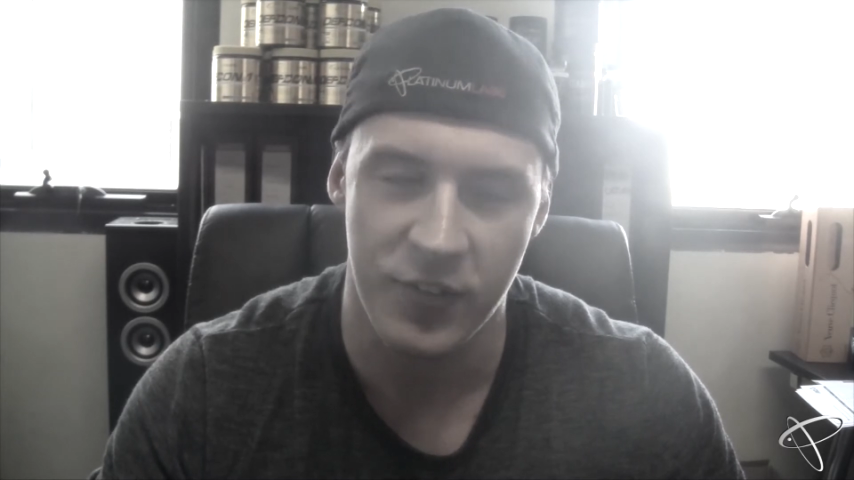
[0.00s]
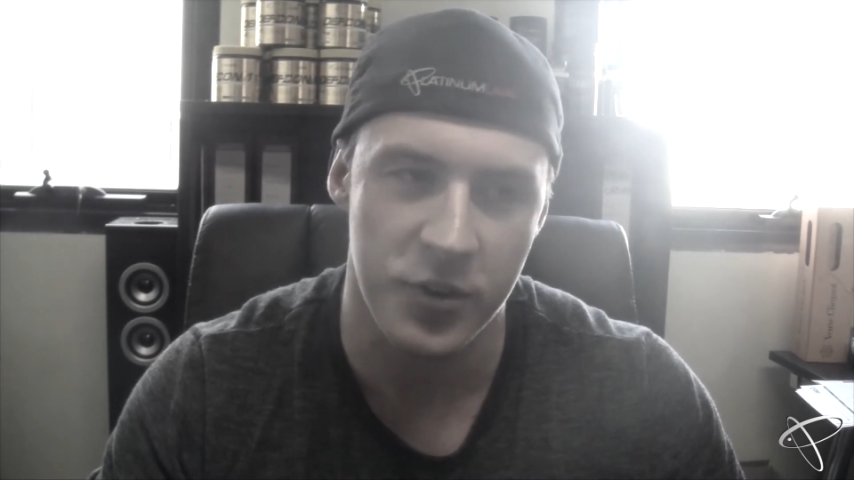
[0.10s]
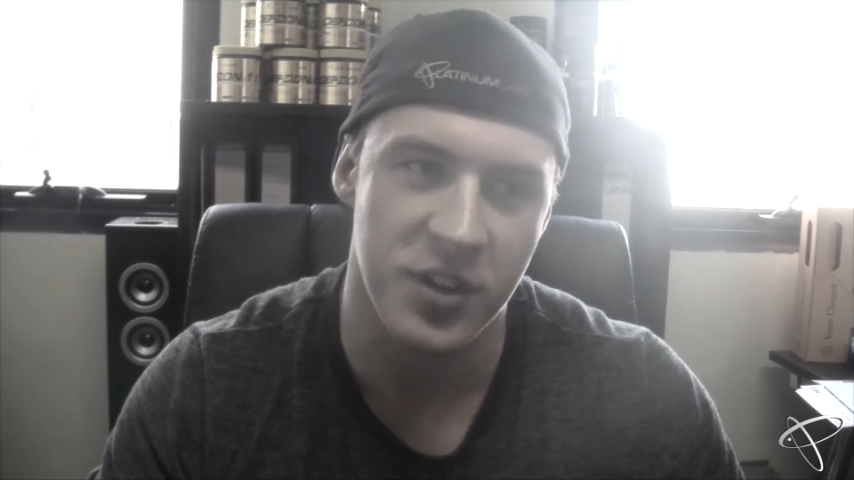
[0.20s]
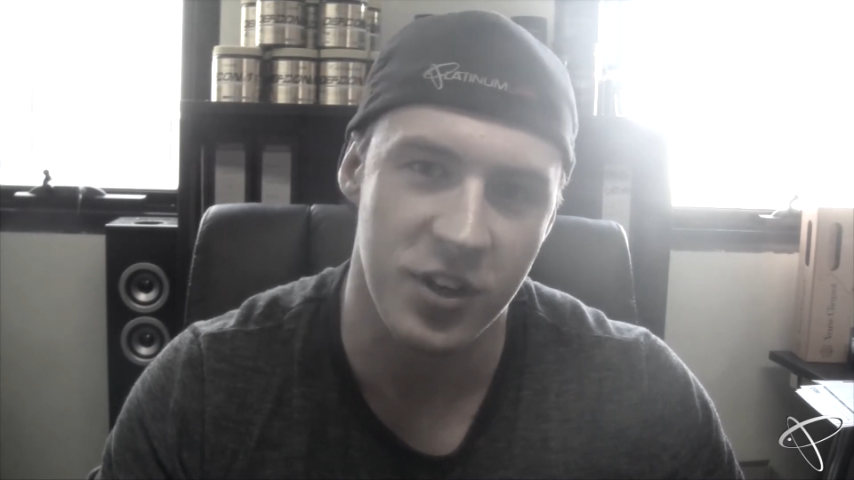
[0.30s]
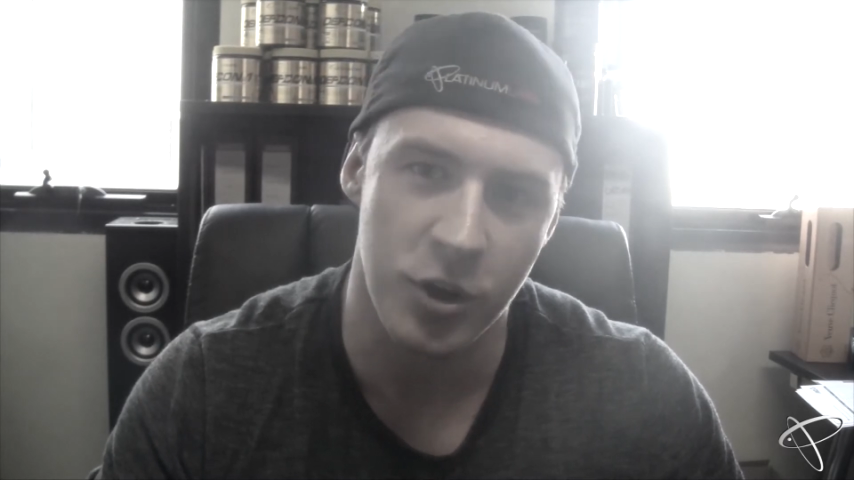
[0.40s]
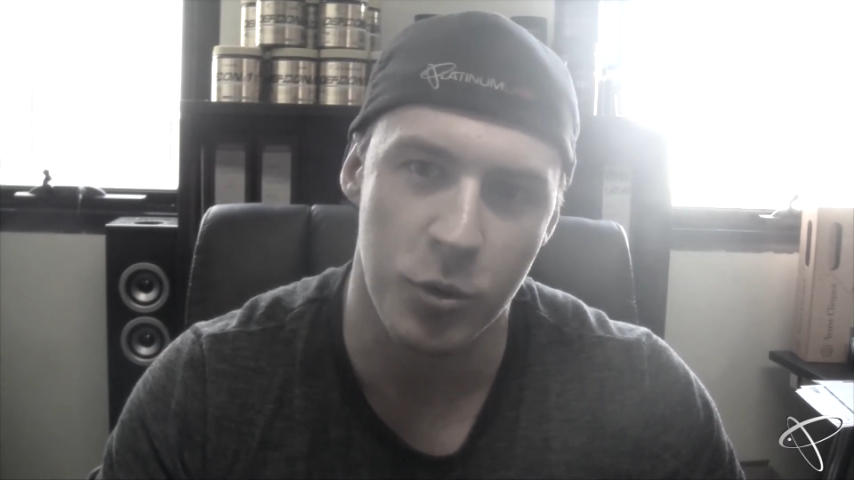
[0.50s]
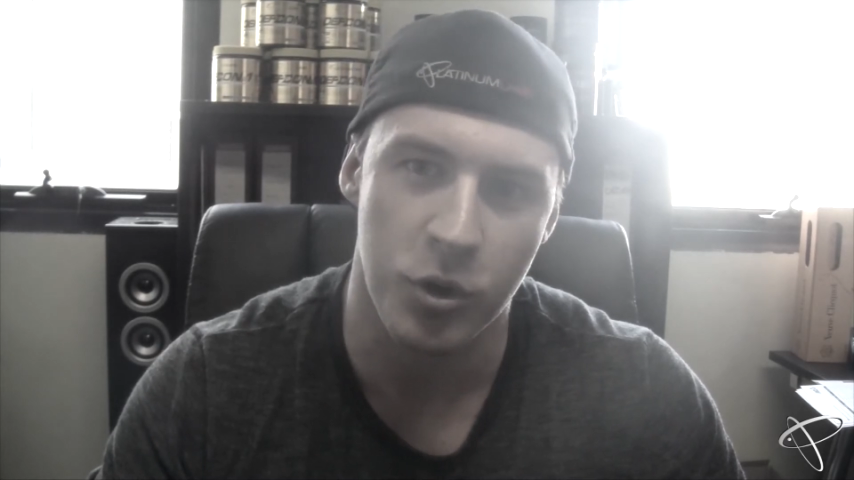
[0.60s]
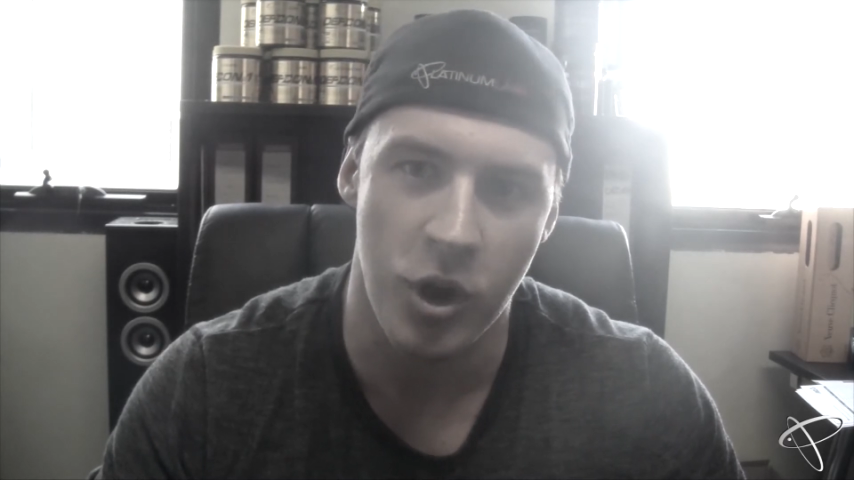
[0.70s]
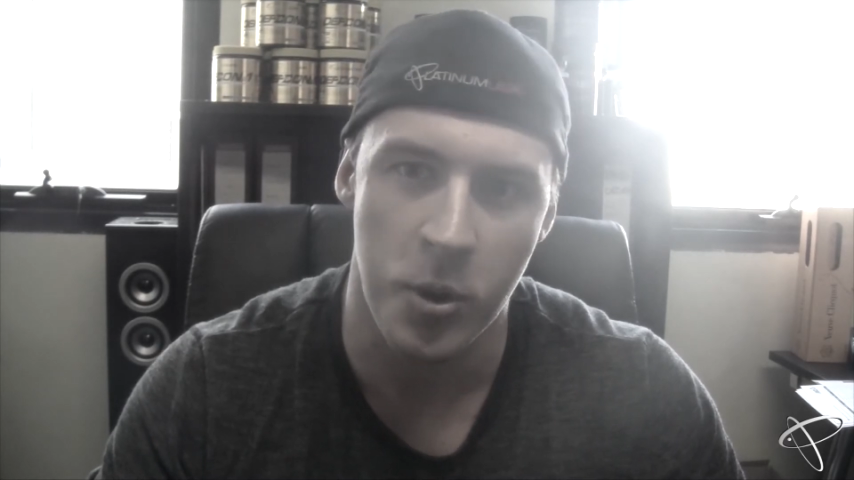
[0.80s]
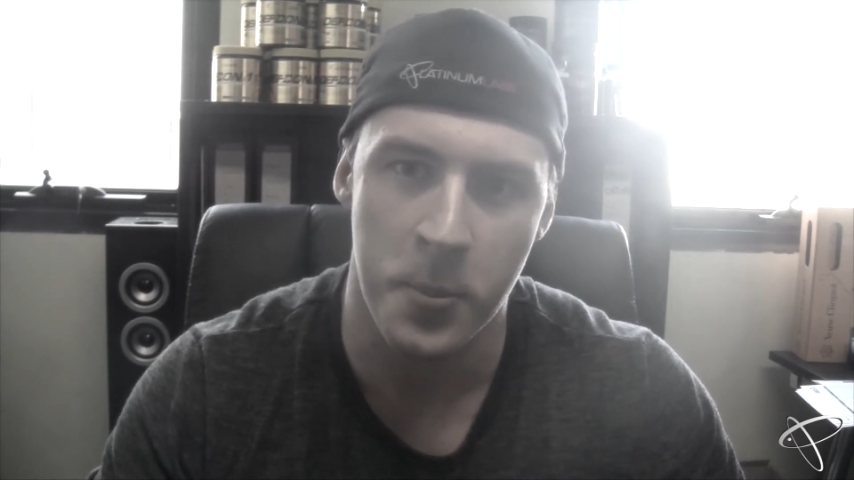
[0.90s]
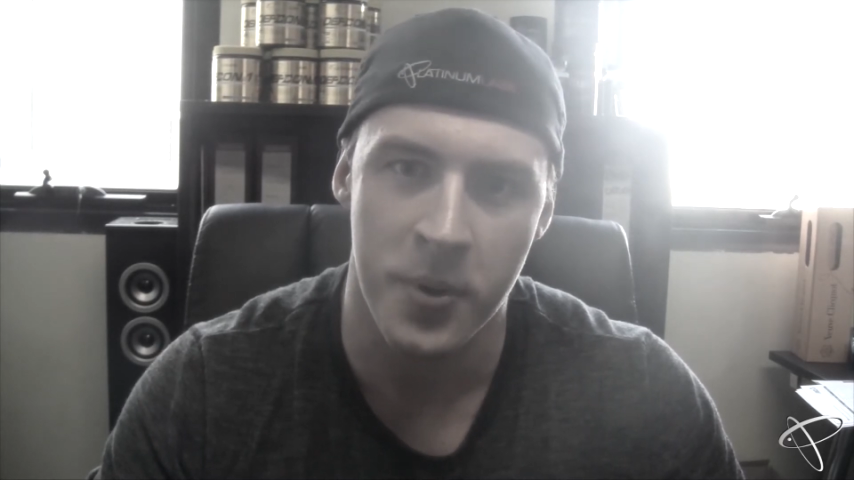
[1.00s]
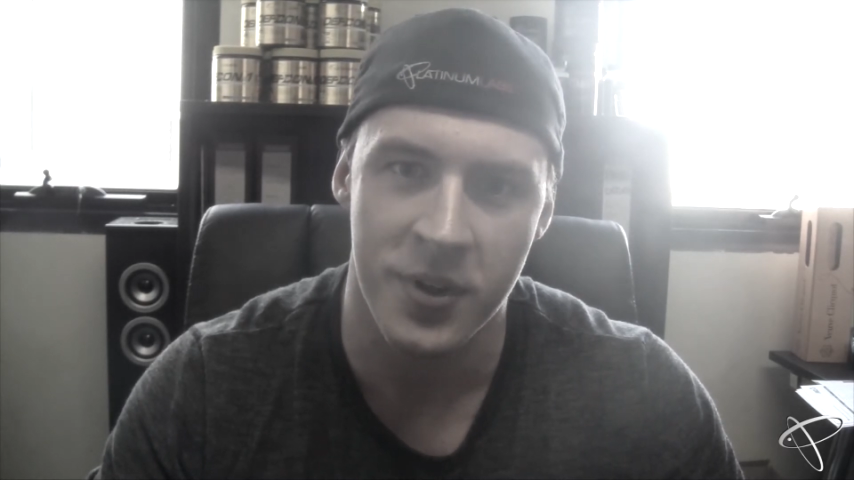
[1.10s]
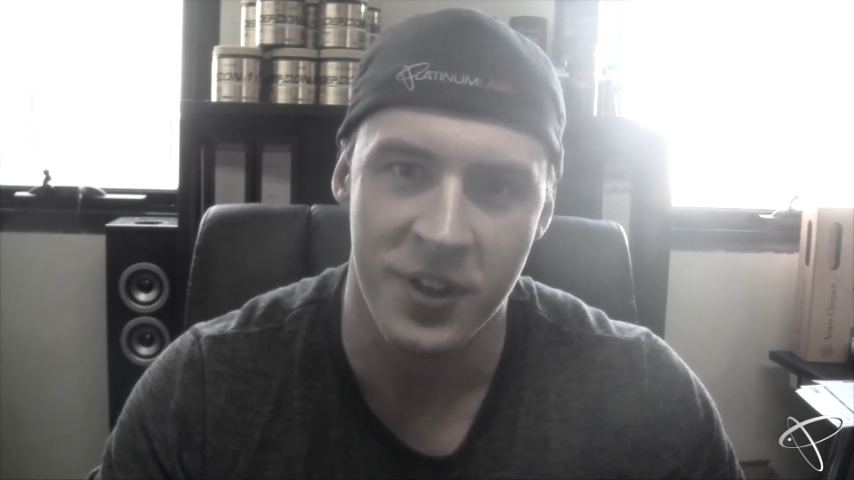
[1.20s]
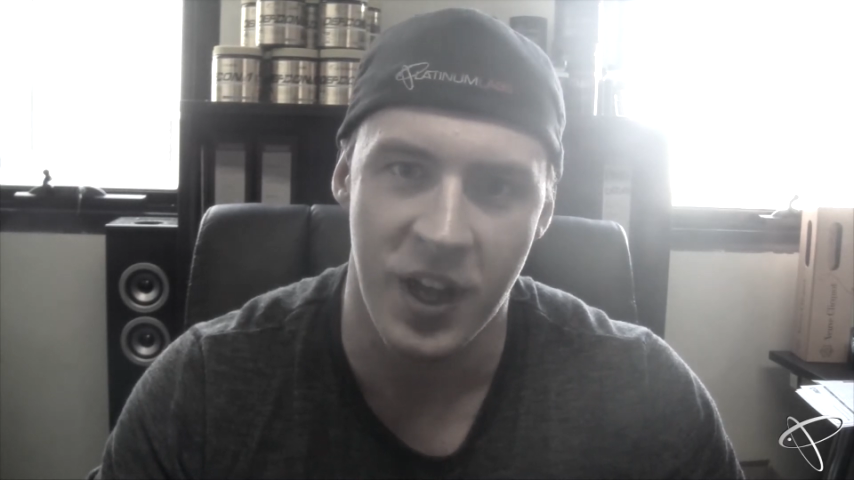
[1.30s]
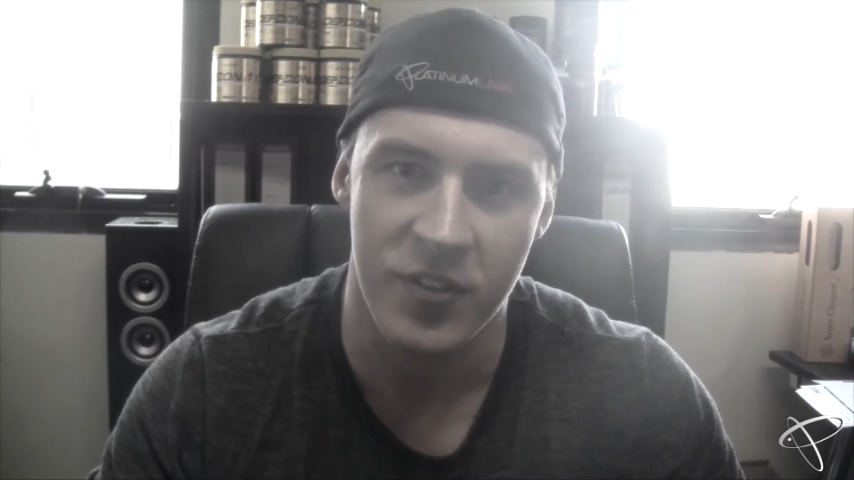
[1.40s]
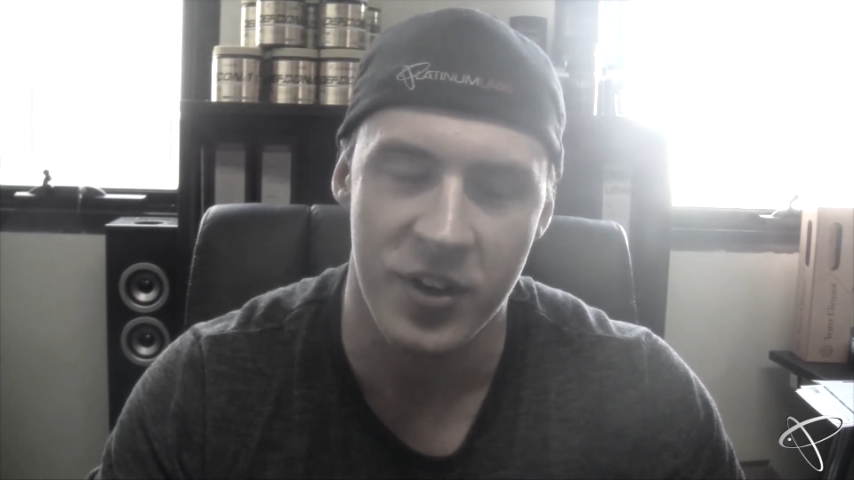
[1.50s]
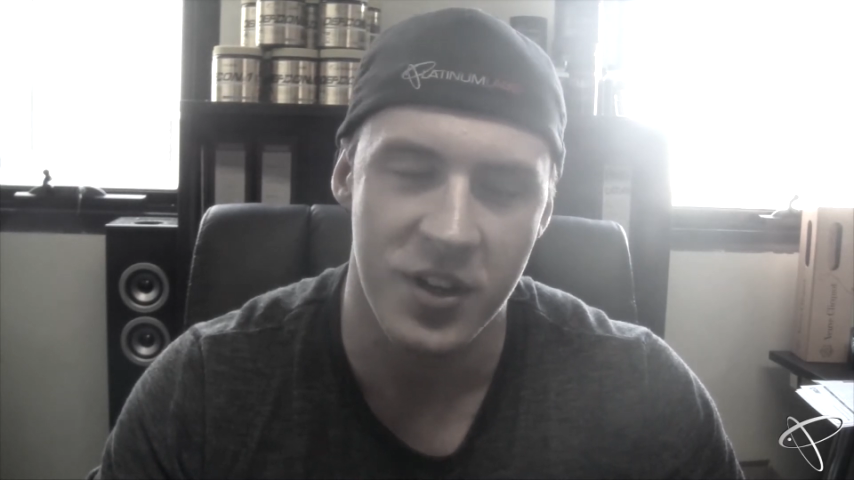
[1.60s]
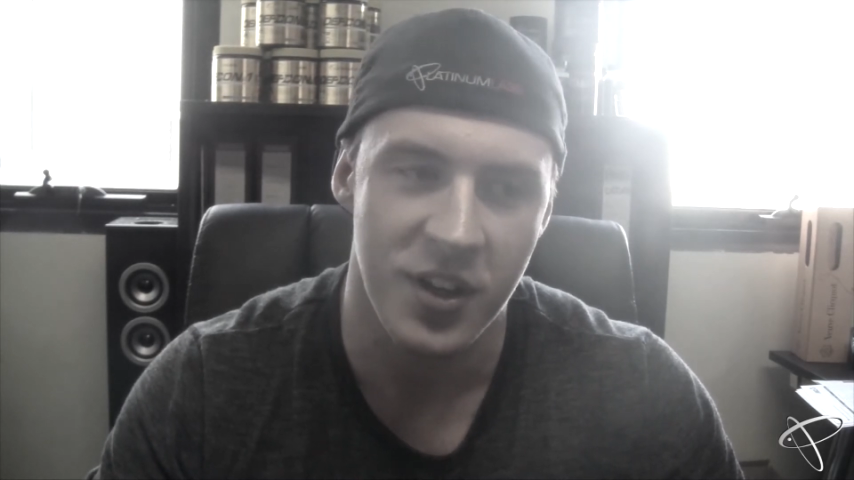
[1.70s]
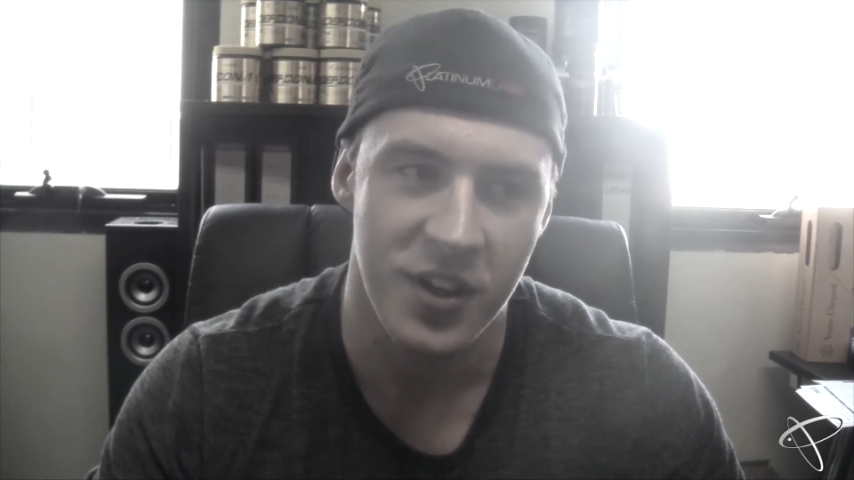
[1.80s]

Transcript: if I was going to go to a comp and cover it,